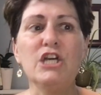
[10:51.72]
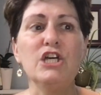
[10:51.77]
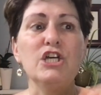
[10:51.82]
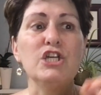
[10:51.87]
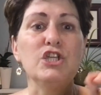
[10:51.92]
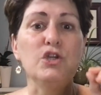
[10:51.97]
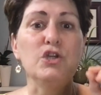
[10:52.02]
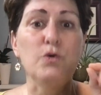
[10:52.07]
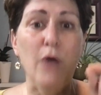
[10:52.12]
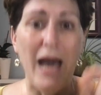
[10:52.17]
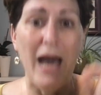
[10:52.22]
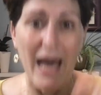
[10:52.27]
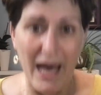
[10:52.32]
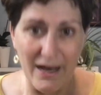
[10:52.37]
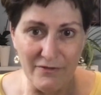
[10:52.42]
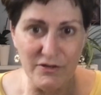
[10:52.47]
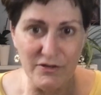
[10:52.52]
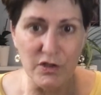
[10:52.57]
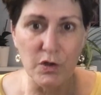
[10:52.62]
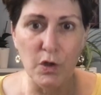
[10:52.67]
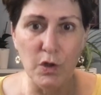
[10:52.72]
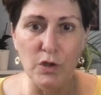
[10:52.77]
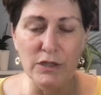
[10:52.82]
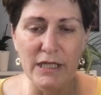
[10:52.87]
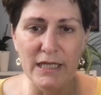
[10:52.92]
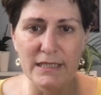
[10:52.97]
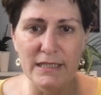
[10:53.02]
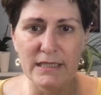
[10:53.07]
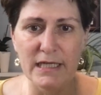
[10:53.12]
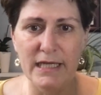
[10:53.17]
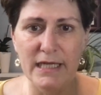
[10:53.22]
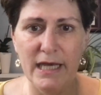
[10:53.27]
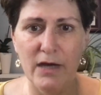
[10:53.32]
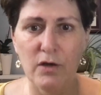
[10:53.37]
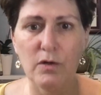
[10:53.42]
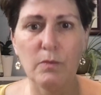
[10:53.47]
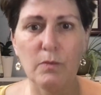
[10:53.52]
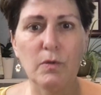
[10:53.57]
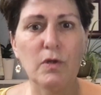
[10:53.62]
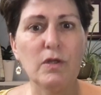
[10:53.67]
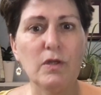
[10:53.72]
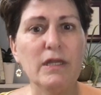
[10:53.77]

You have to hold kids accountable.